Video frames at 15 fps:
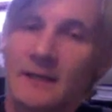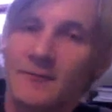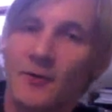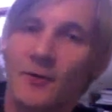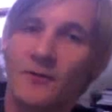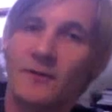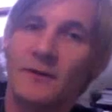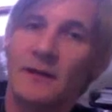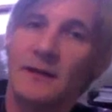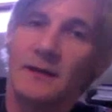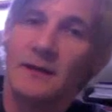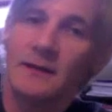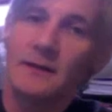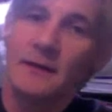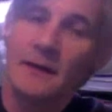involved
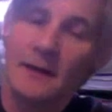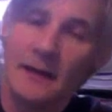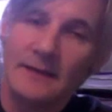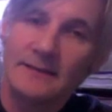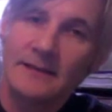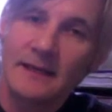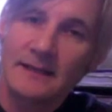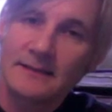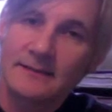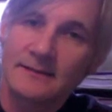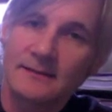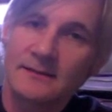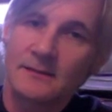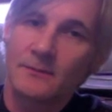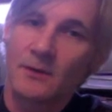in education
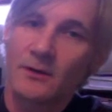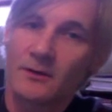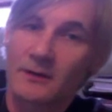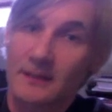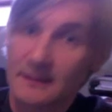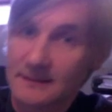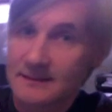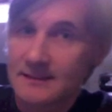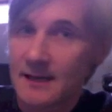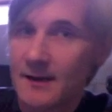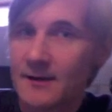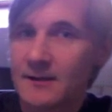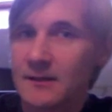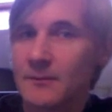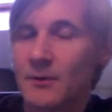system are
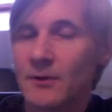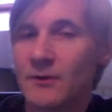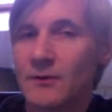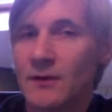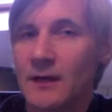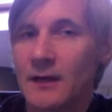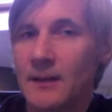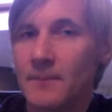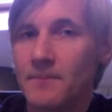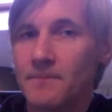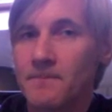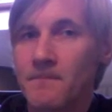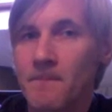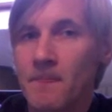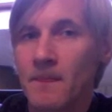concerned about
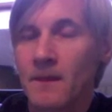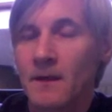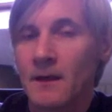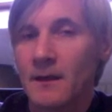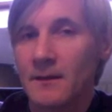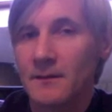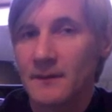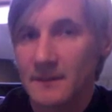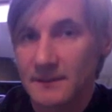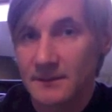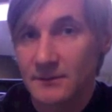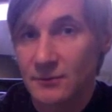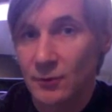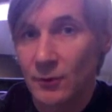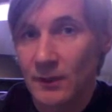
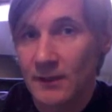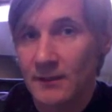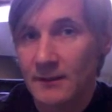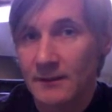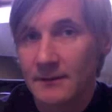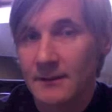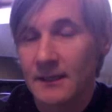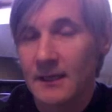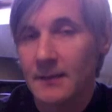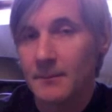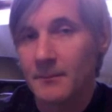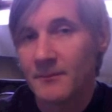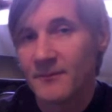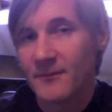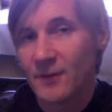this growing
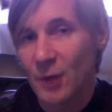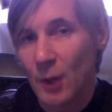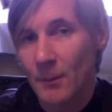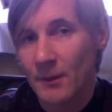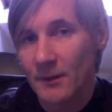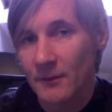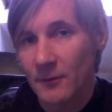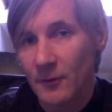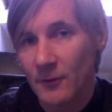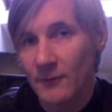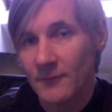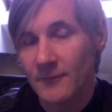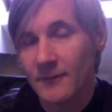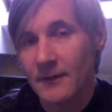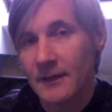phenomenon
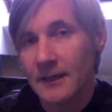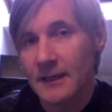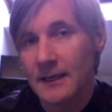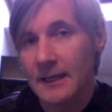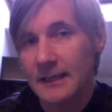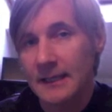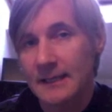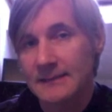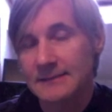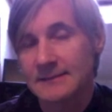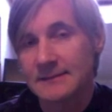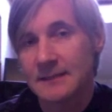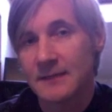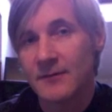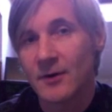of
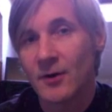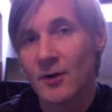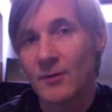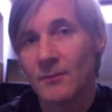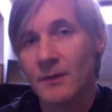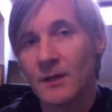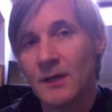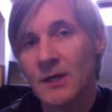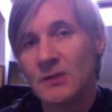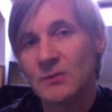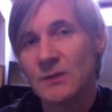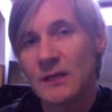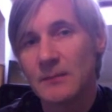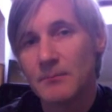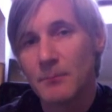adolescent self-harm.
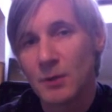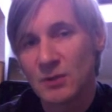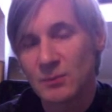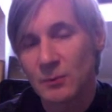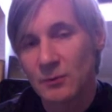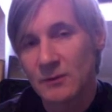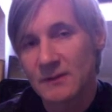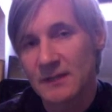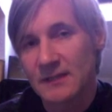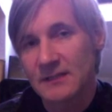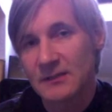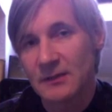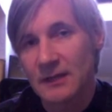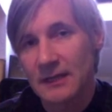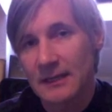So we need much more
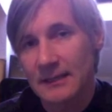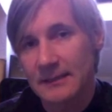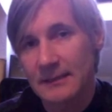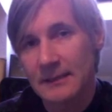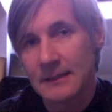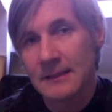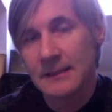research looking at